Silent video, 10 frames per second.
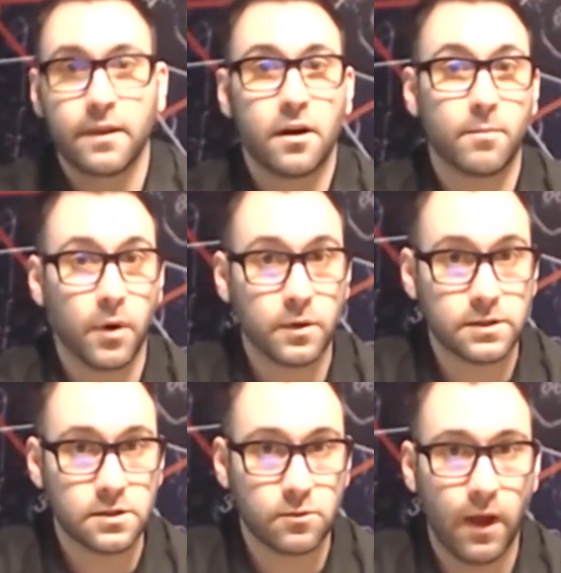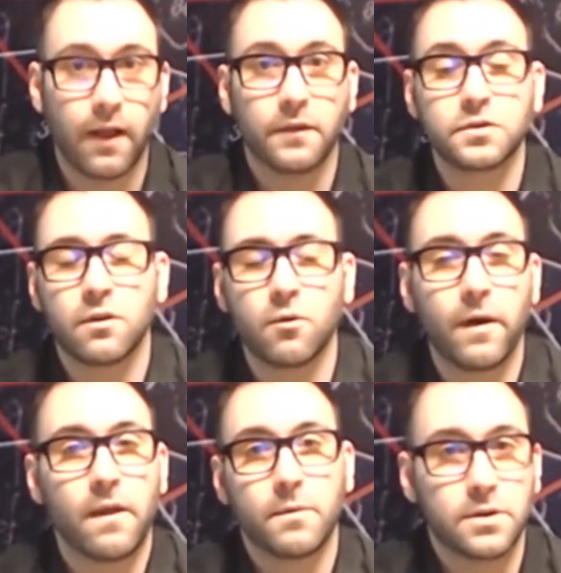within our posts as well. So the
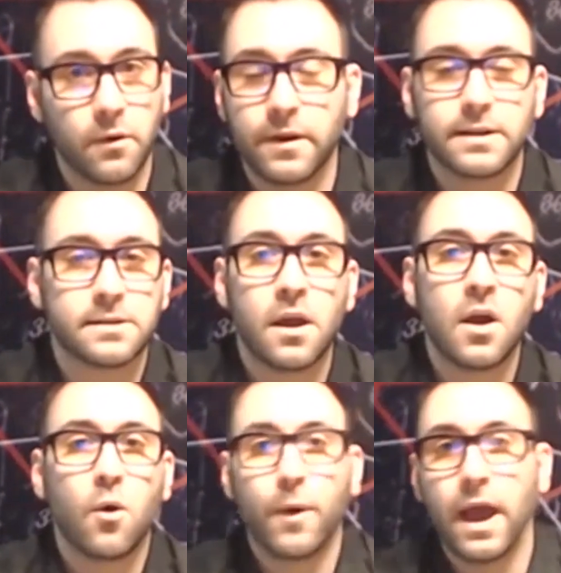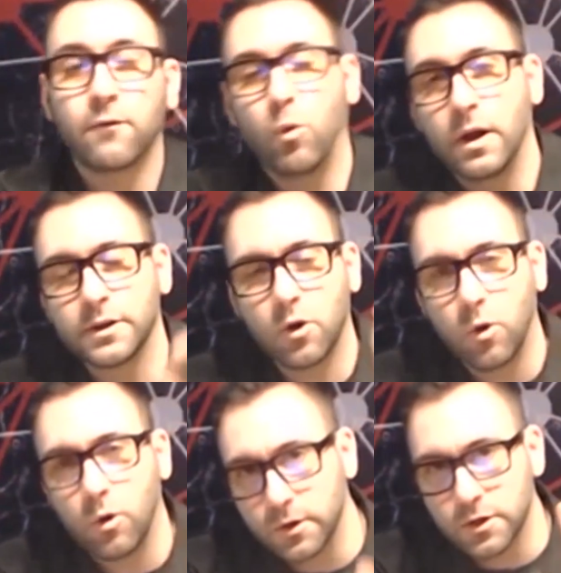way that we do it is we have one
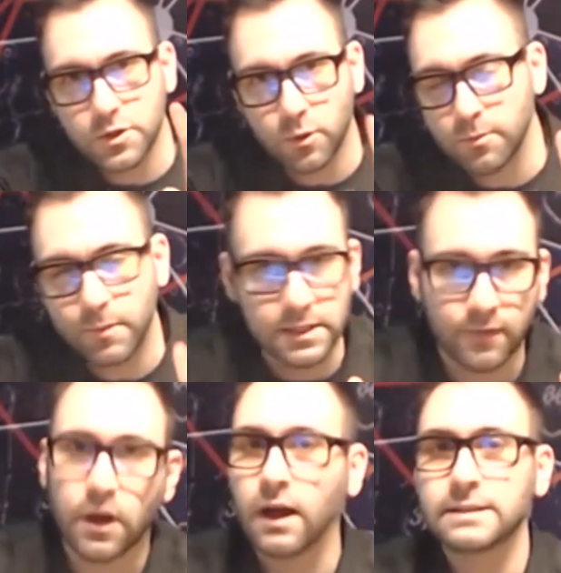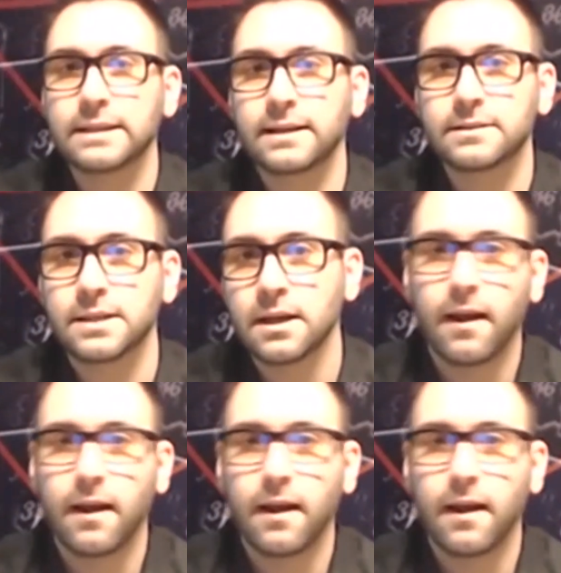cornerstone piece of content,